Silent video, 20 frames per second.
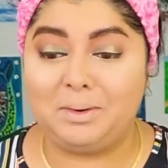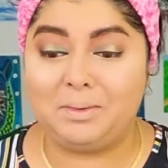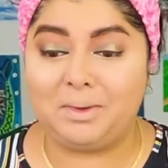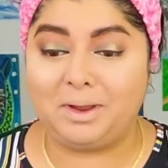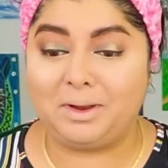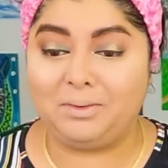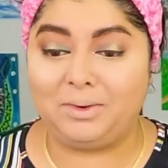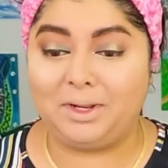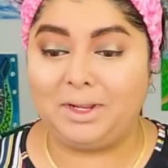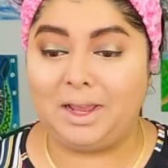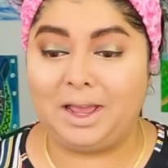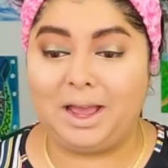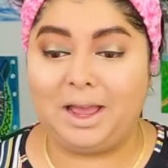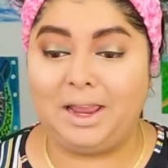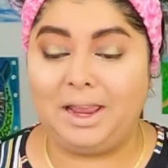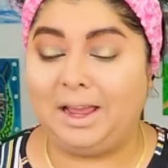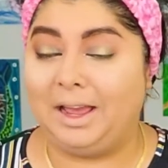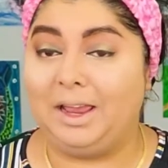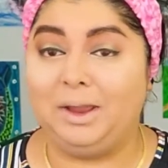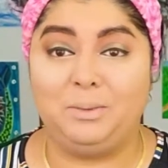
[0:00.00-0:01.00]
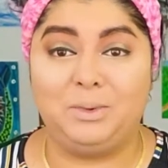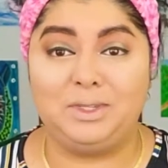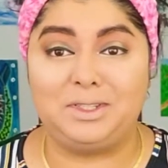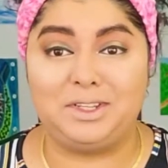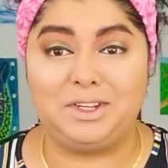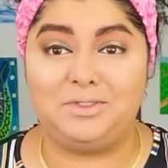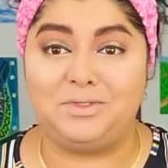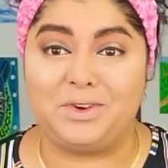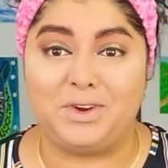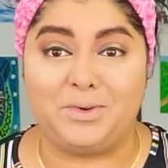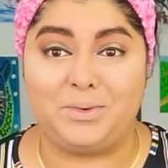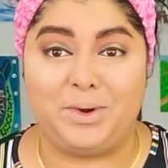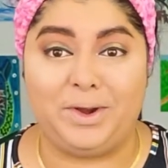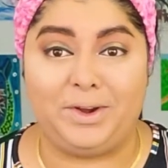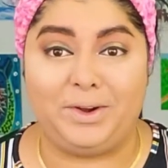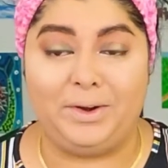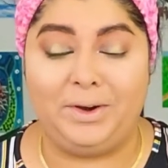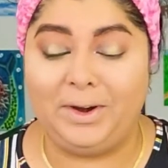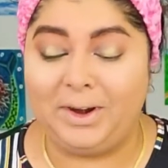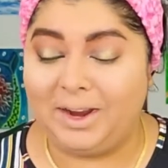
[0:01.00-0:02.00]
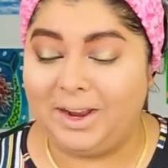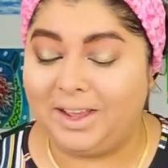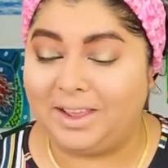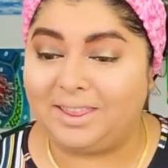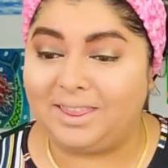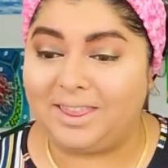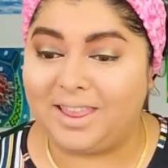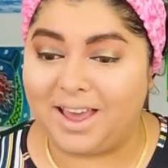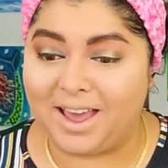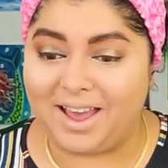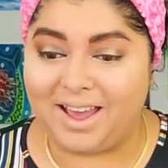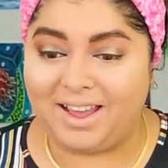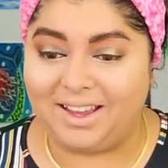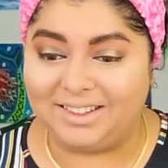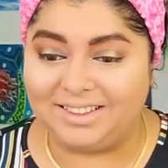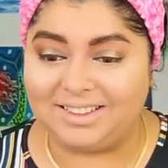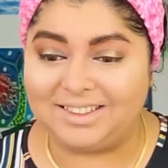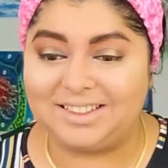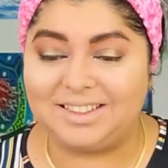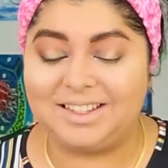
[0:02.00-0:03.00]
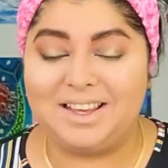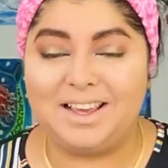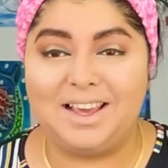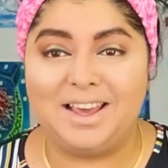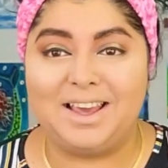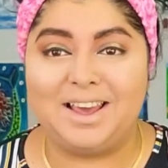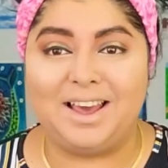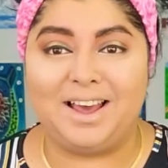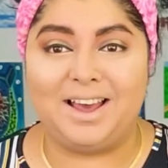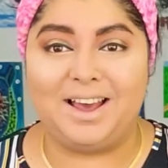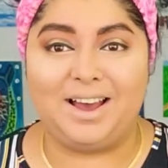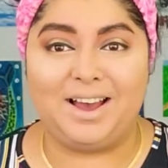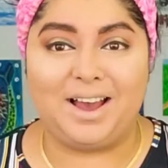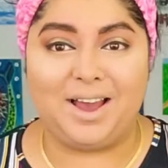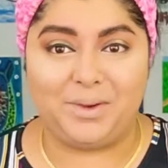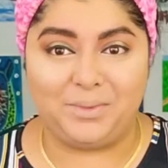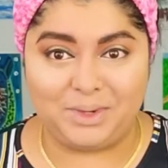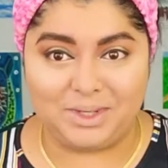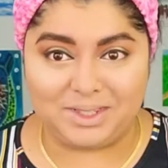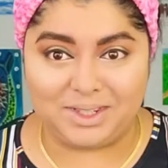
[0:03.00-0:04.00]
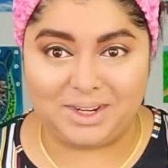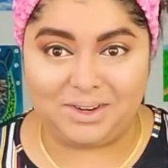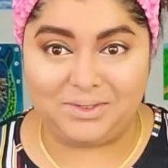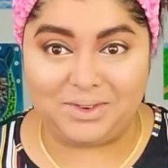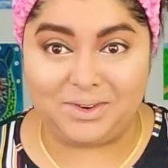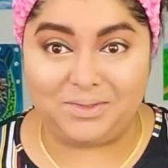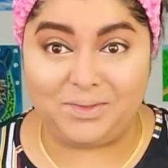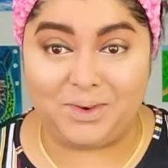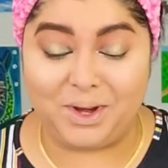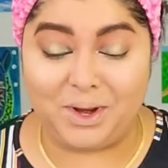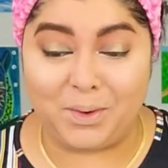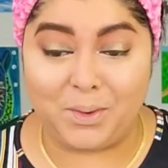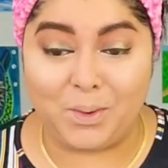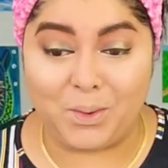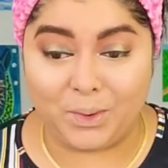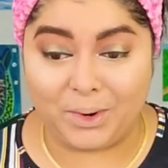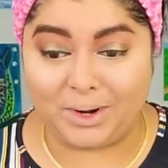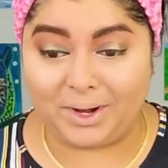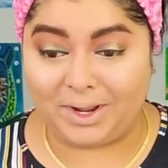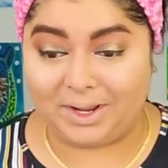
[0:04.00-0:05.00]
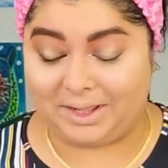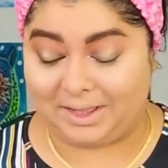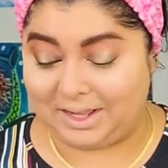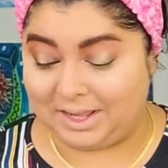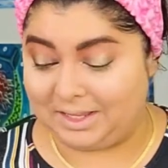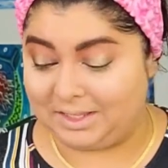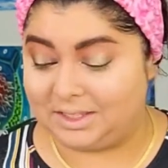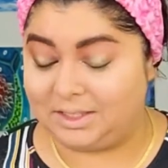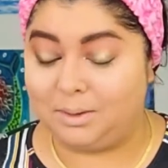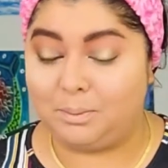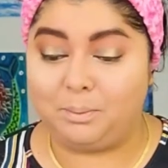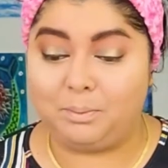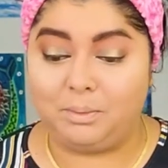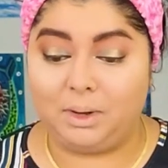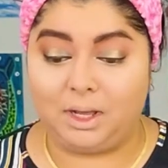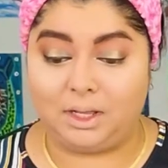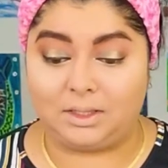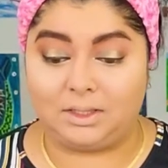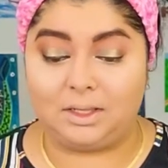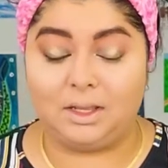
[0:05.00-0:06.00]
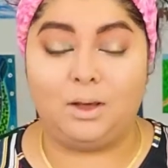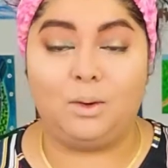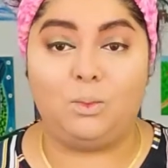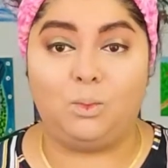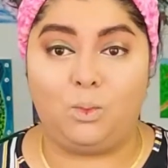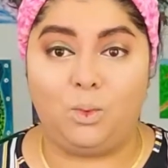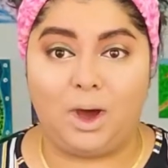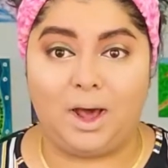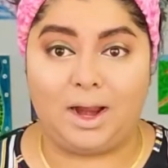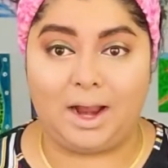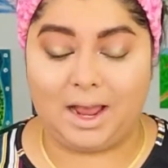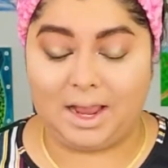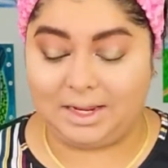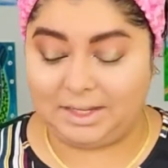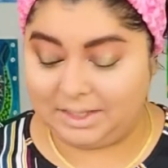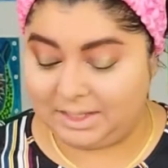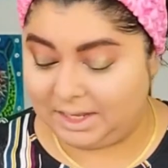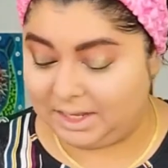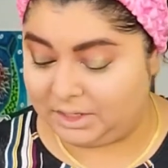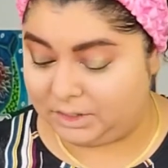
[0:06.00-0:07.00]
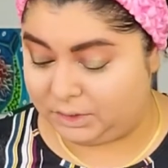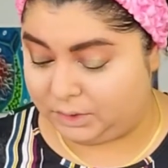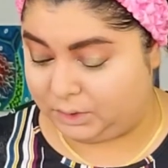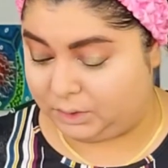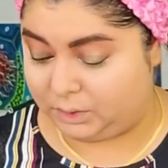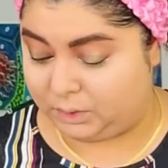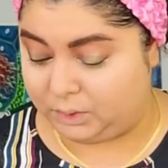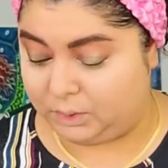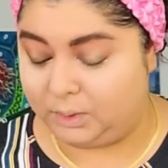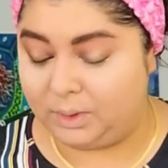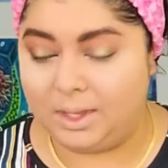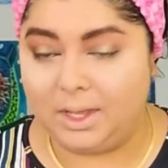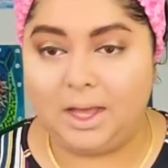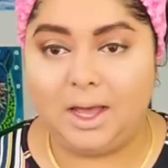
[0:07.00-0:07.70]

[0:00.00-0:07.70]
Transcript: Apparently I wasn't even aware that I wasn't even recording this, but what I did do,